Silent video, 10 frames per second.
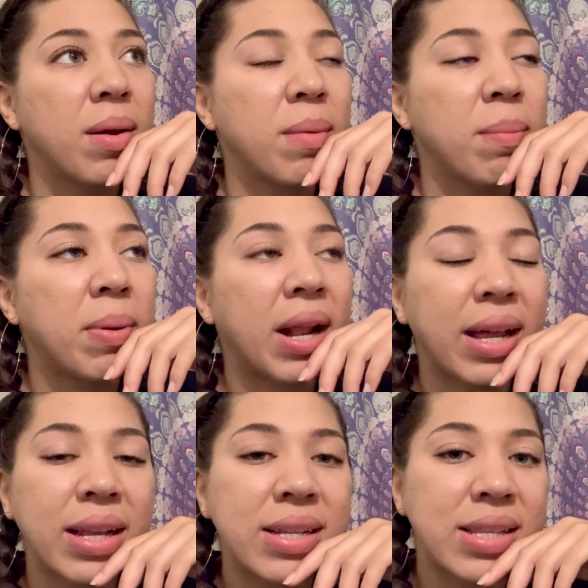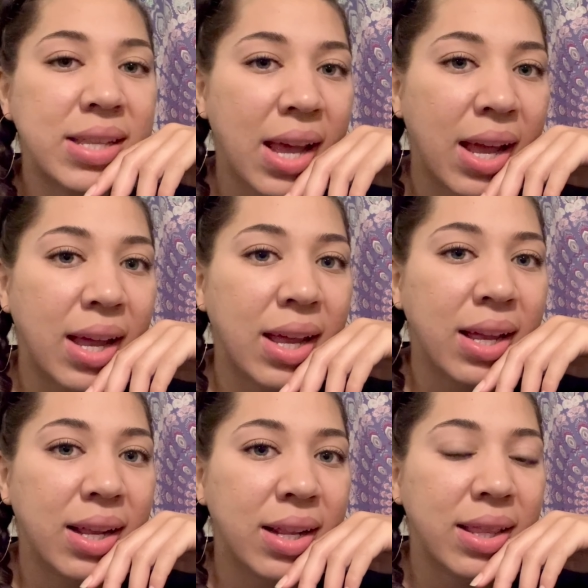But I can say
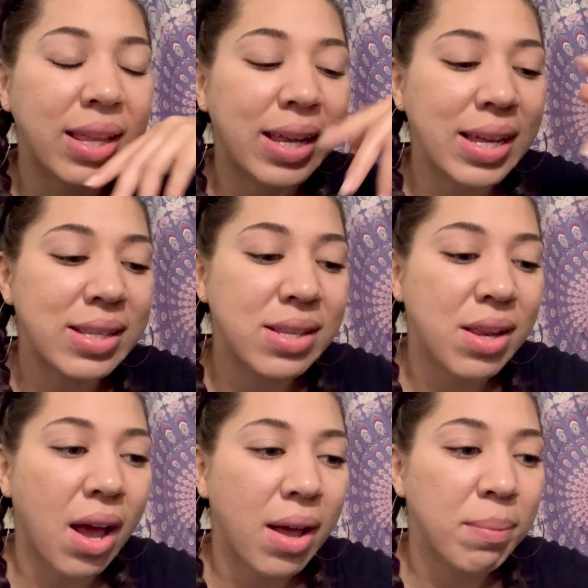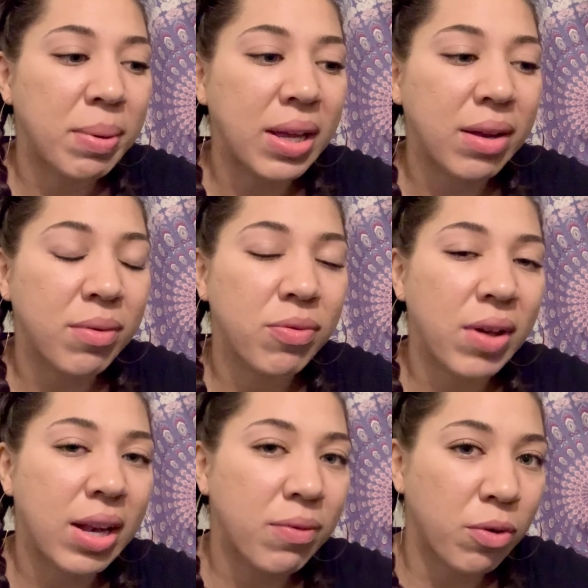that he's not being fed
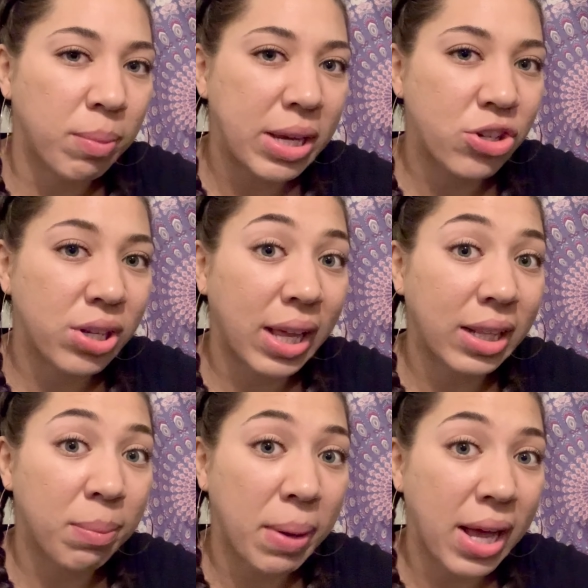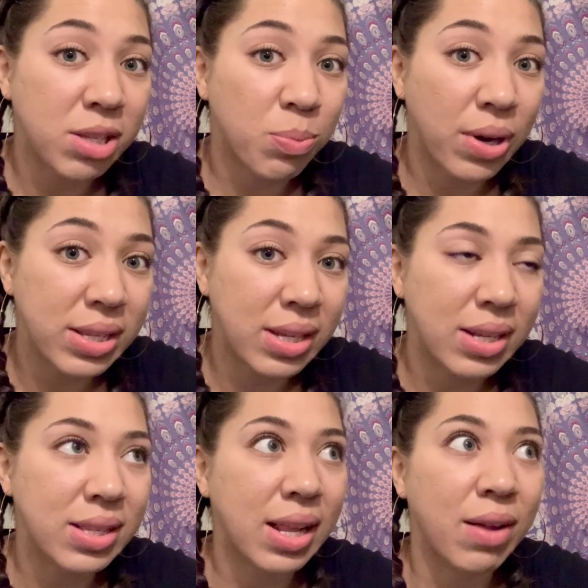information like the past presidents
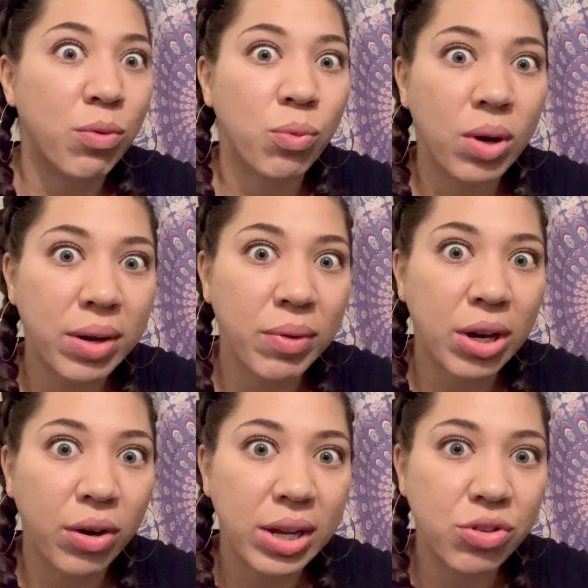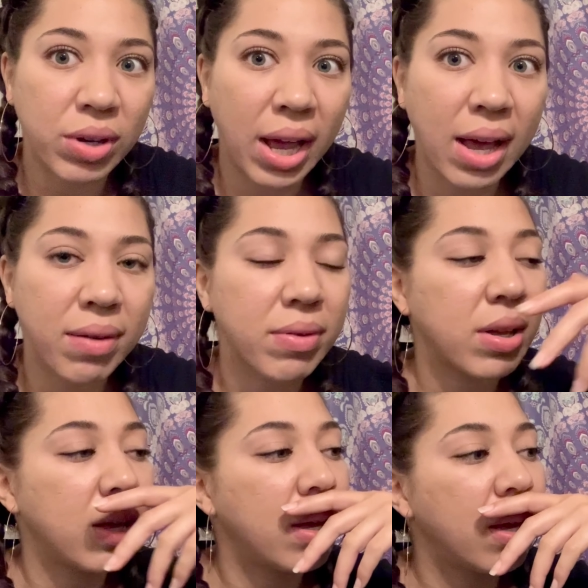that have ran our country have.
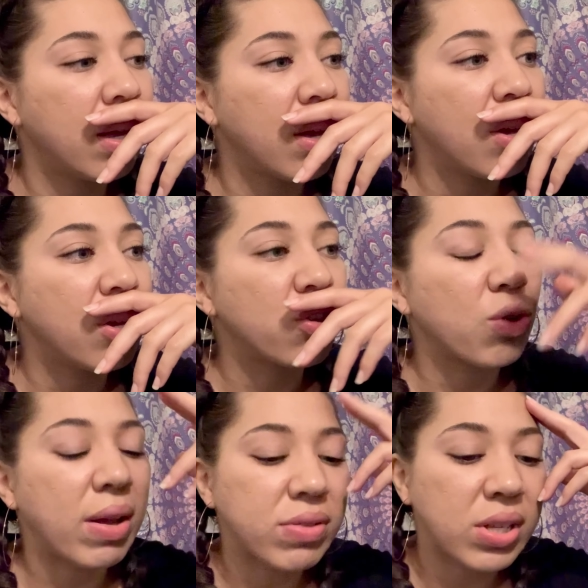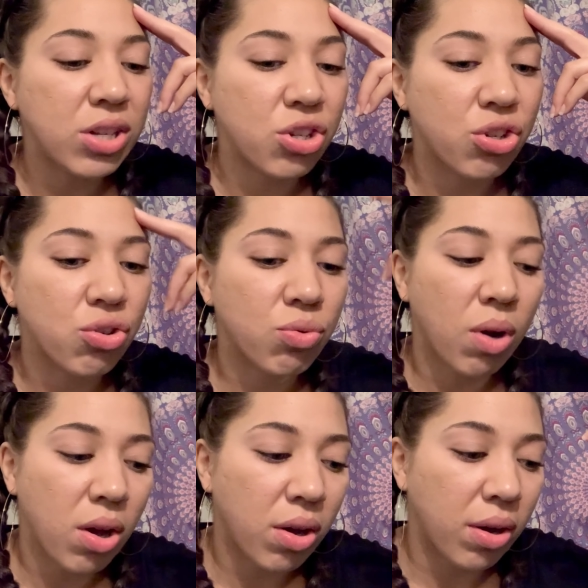So I have such a
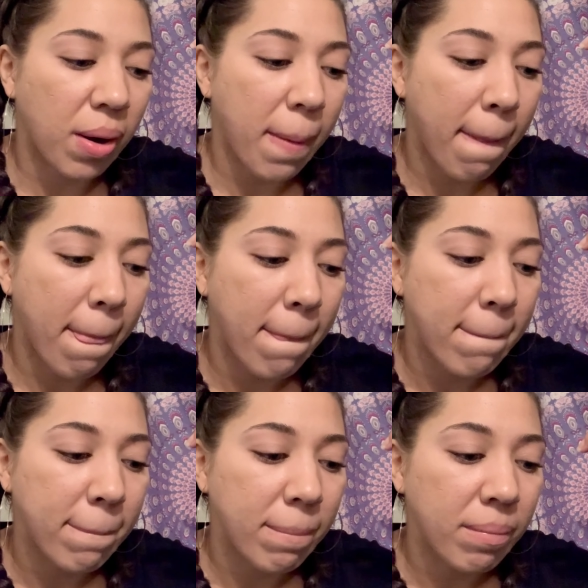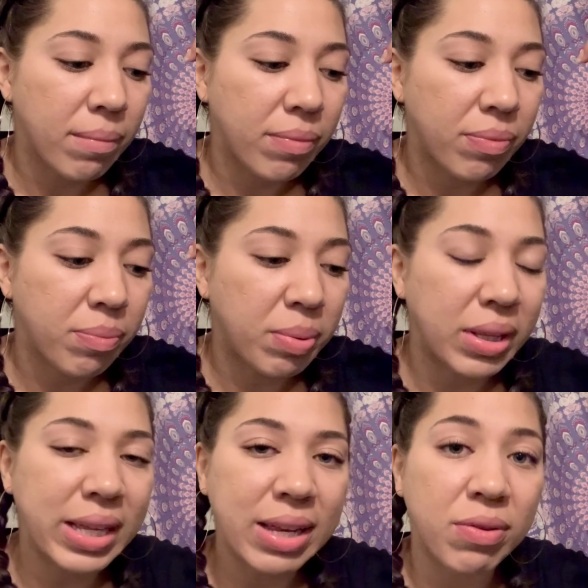strong
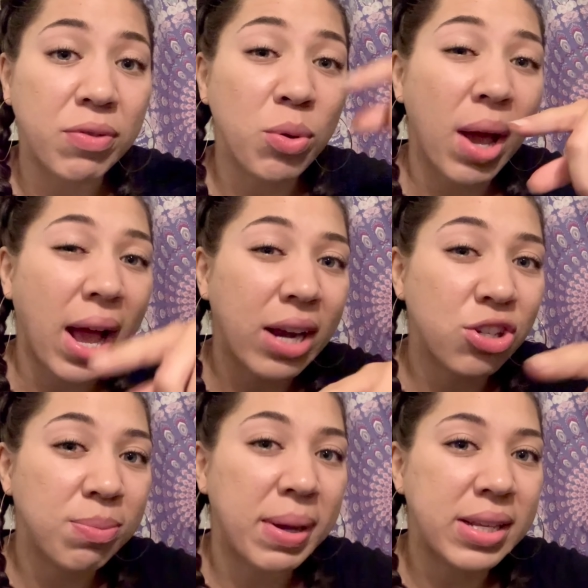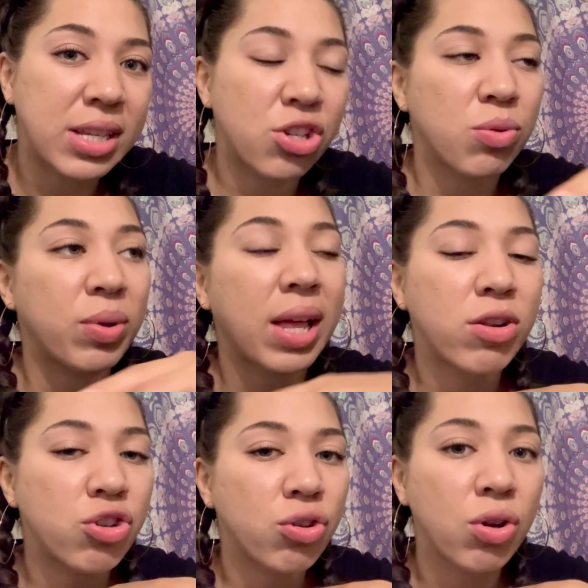belief, if you actually pay attention without
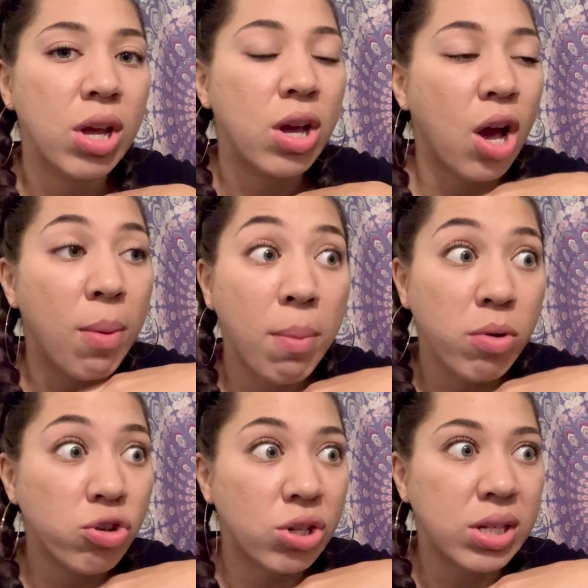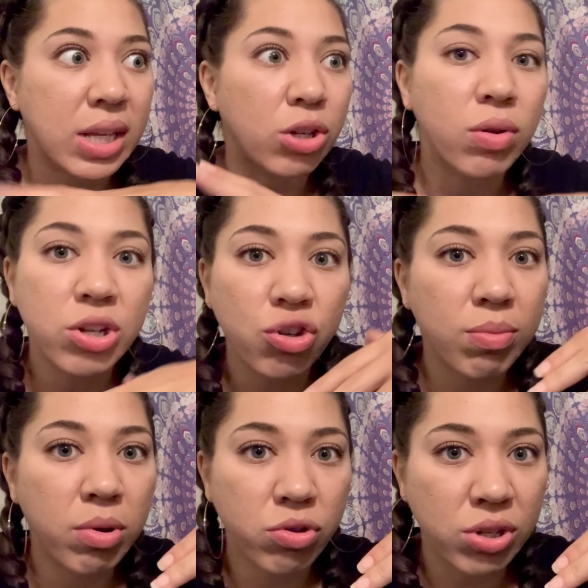your emotions, like, don't let your
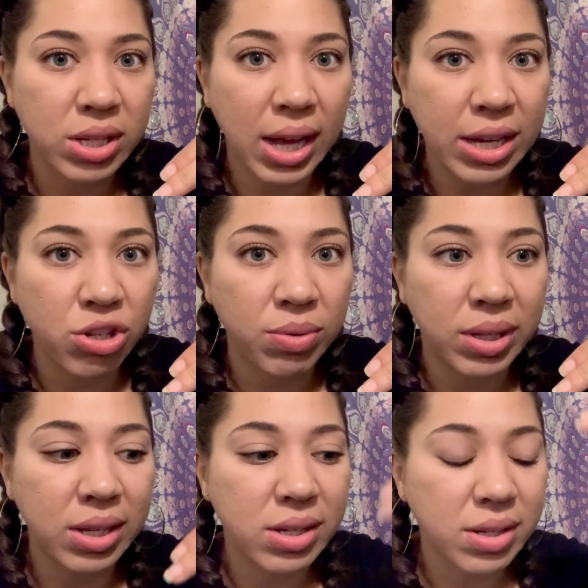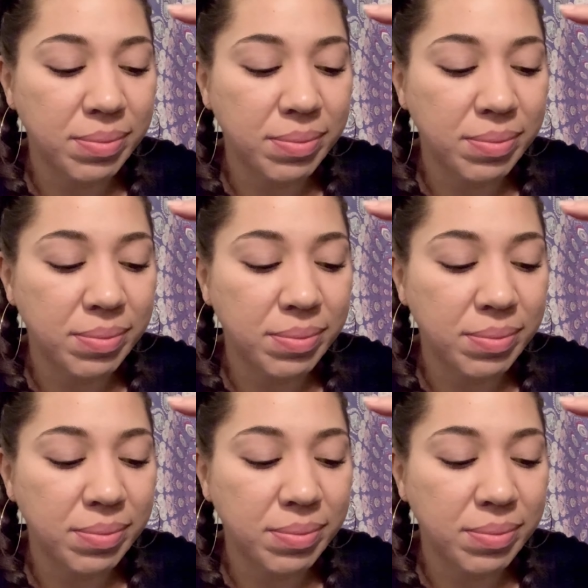emotions guide you in this.